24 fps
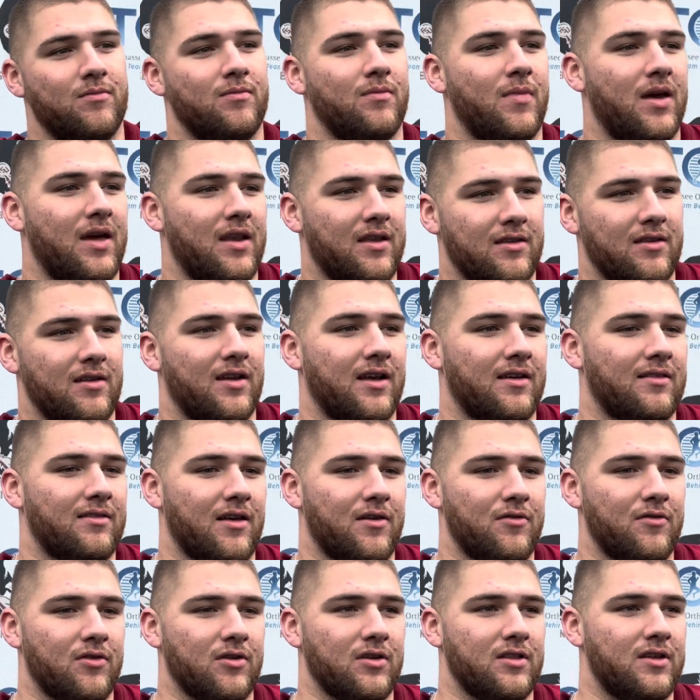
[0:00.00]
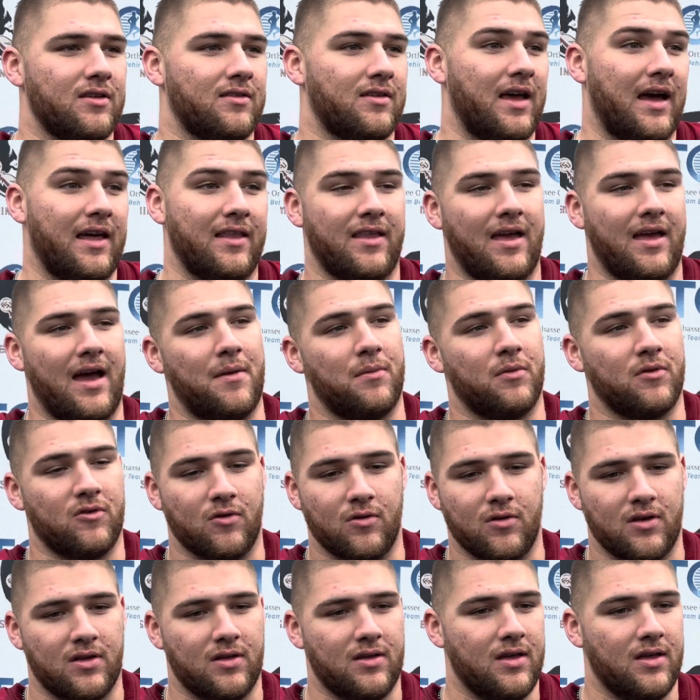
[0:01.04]
made it to the next level, or at least gotten the
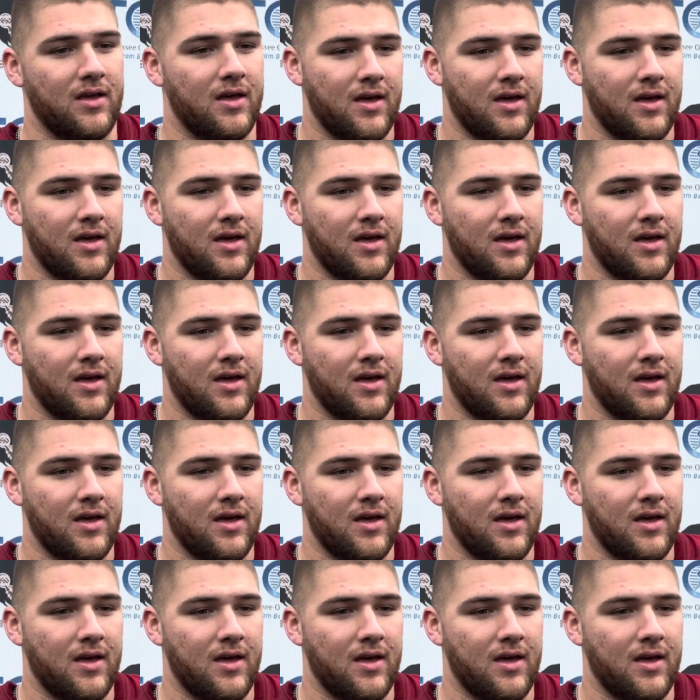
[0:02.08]
opportunity,